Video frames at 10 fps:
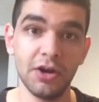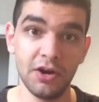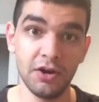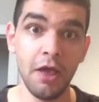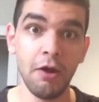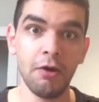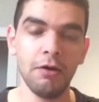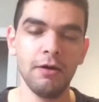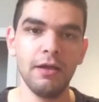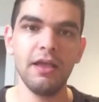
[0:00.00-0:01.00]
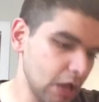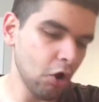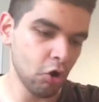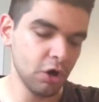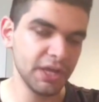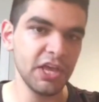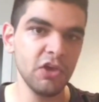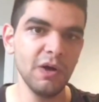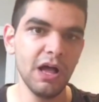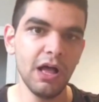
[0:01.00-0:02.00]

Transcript: are going to argue